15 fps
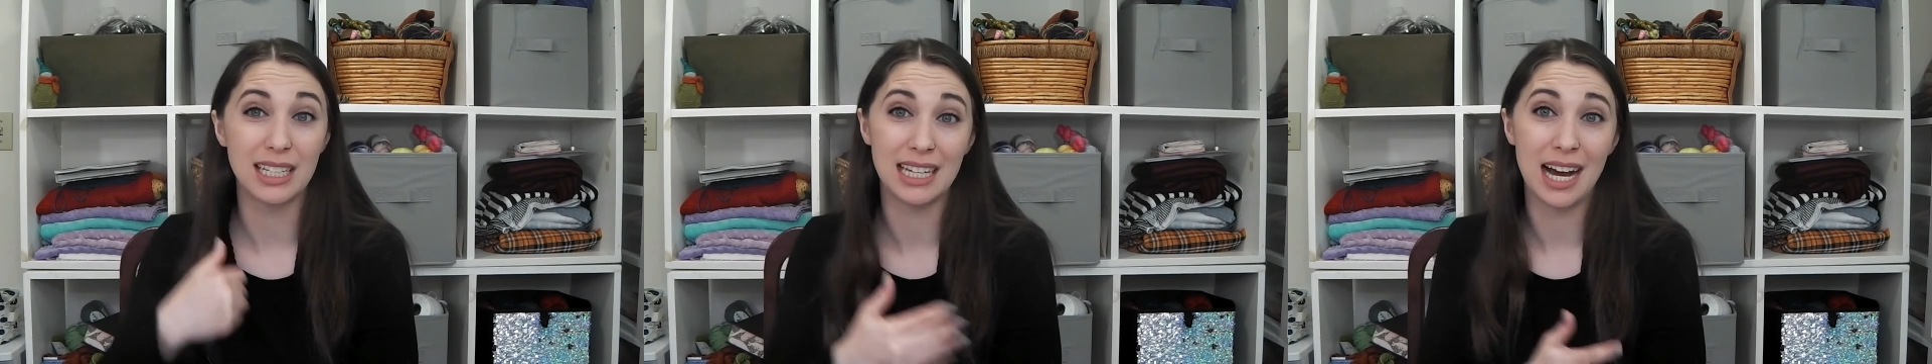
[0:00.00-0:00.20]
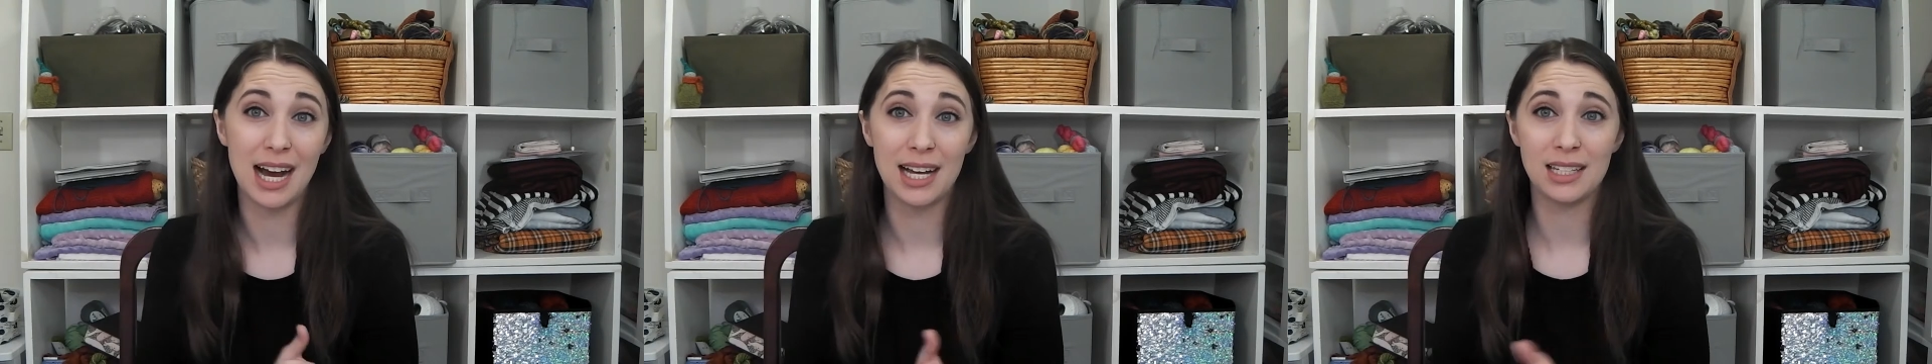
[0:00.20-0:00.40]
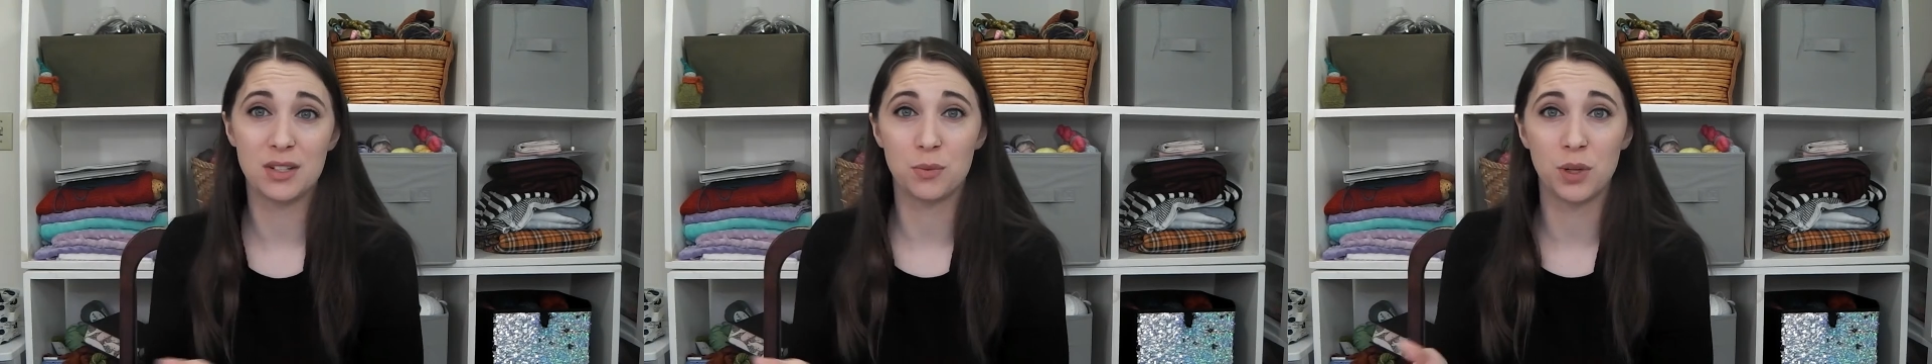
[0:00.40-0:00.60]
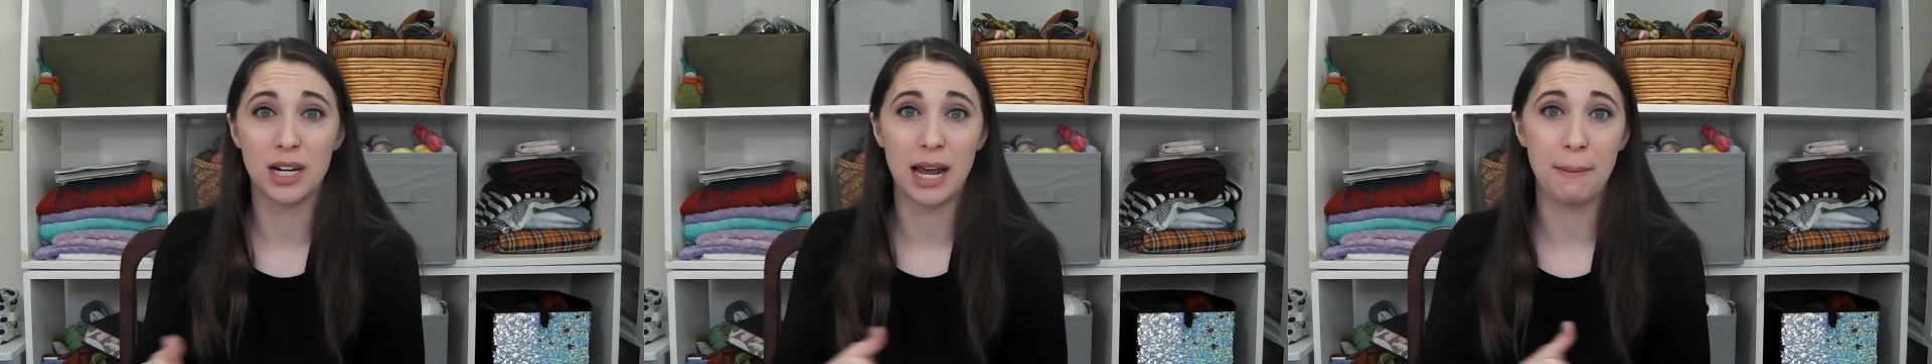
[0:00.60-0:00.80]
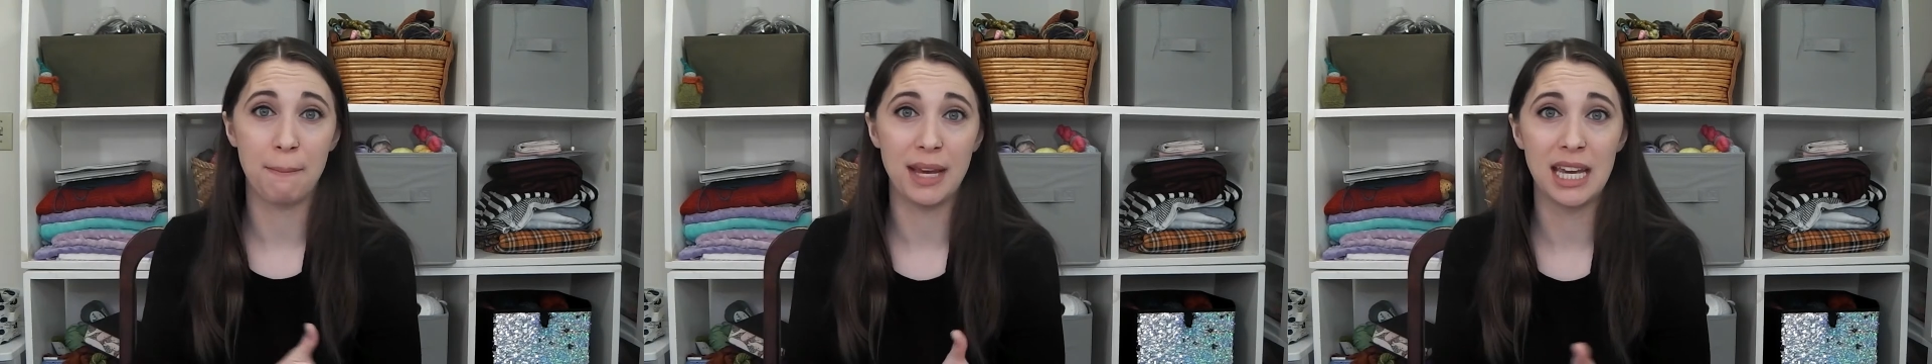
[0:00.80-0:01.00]
guides what
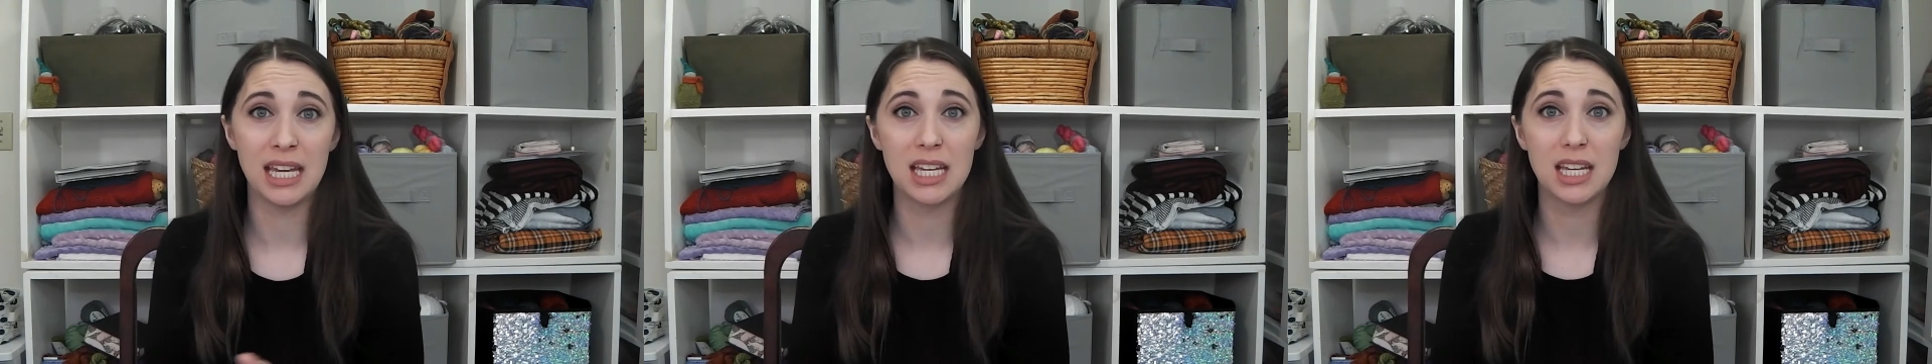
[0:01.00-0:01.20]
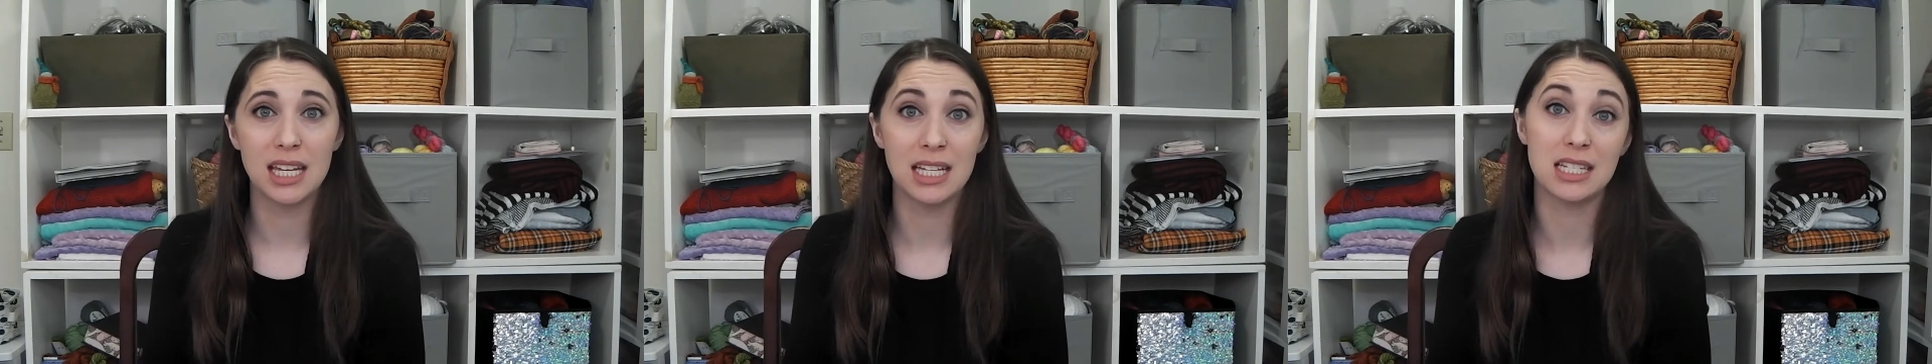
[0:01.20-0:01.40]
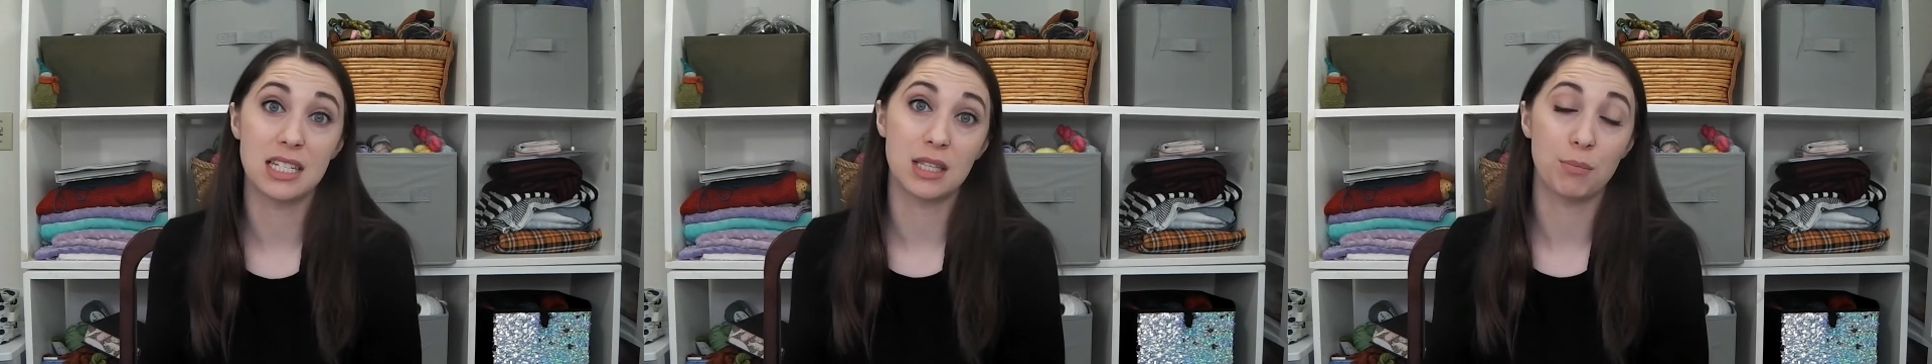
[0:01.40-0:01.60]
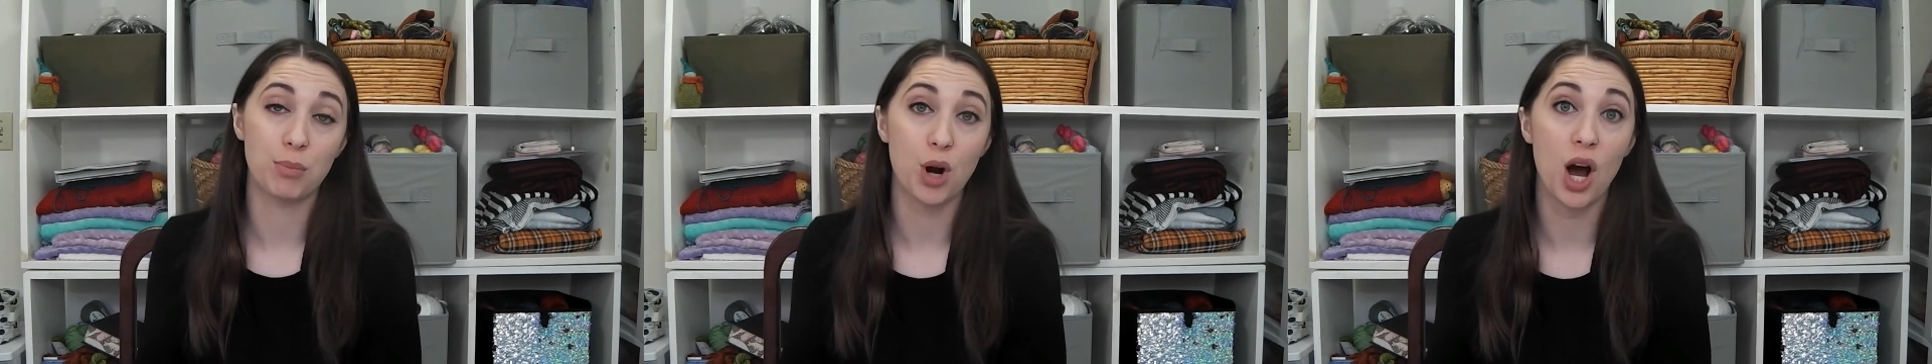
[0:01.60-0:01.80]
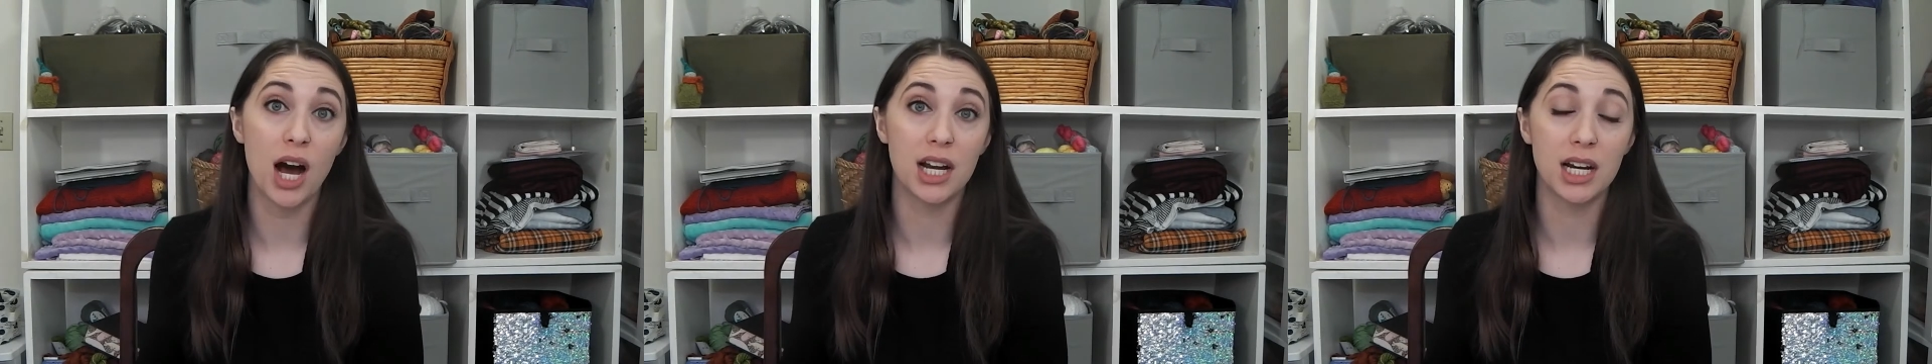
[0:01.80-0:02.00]
I make is the
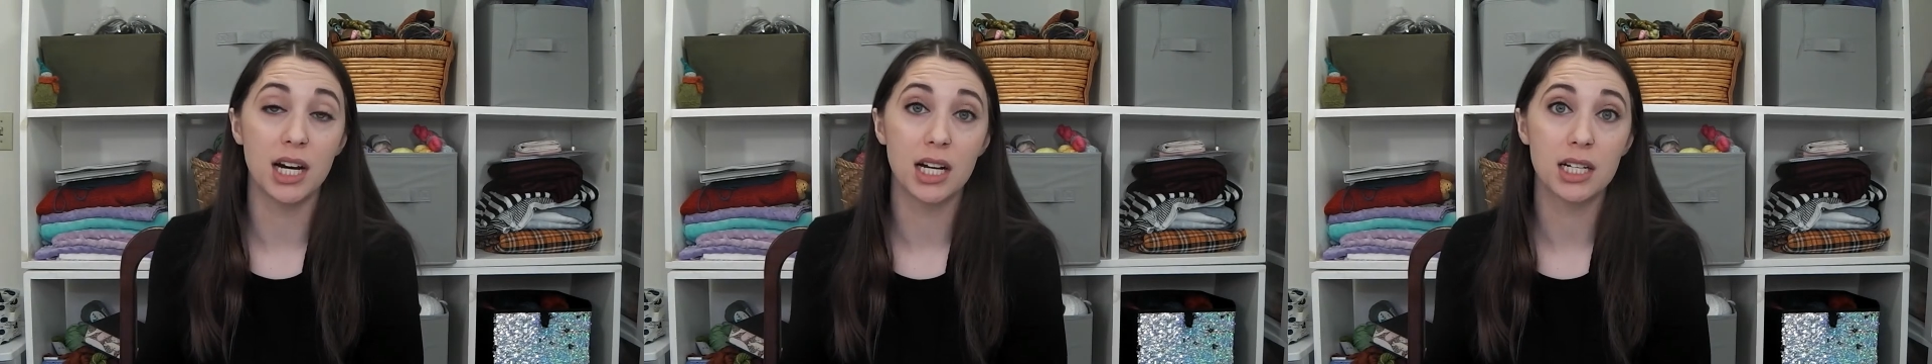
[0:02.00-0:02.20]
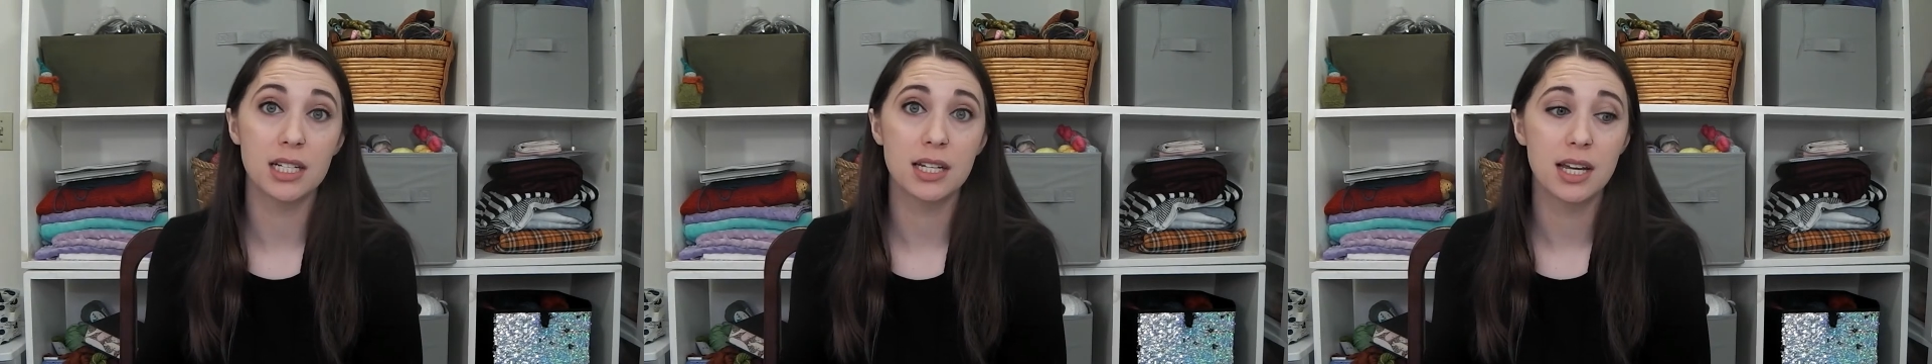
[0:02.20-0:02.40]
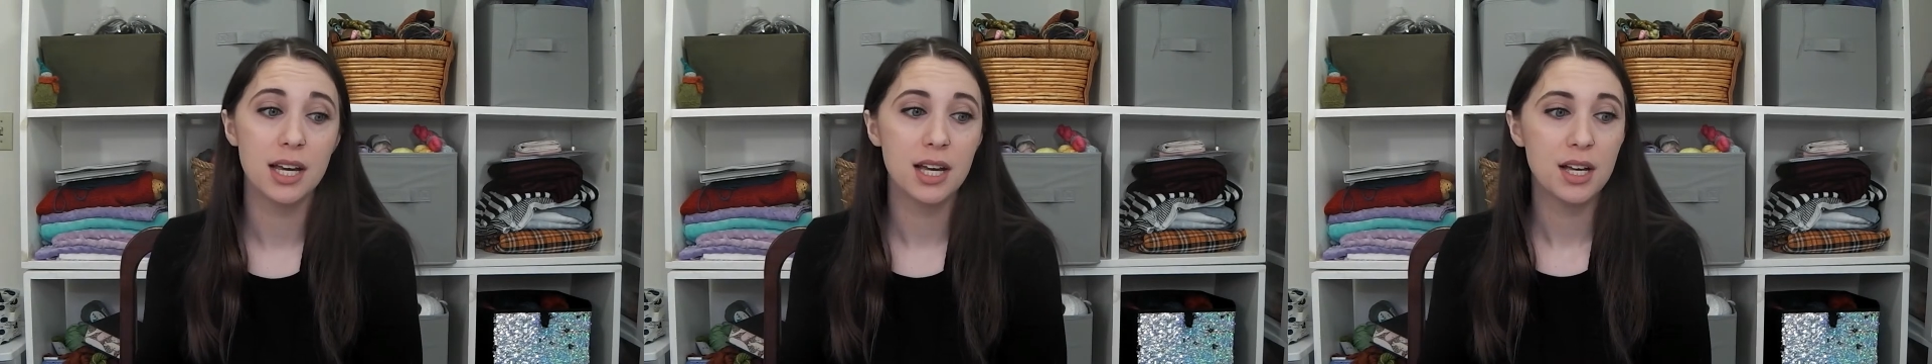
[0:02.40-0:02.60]
product.